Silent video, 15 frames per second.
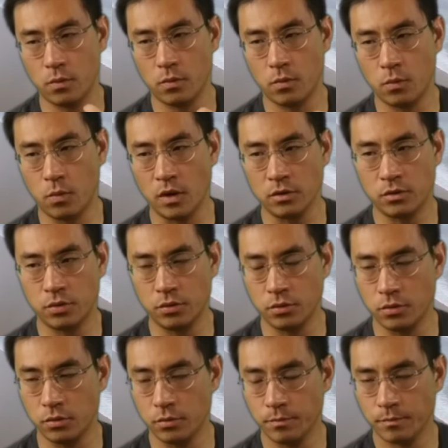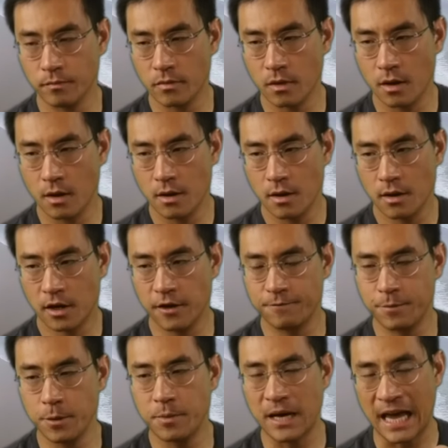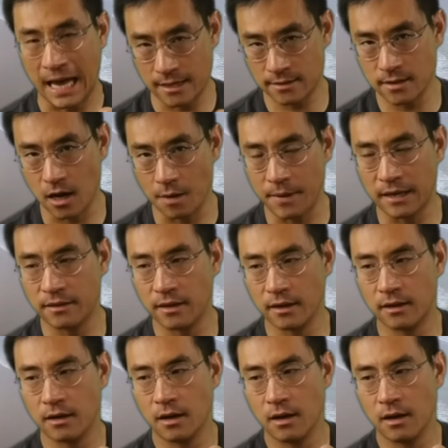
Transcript: want to give people a heads up. I think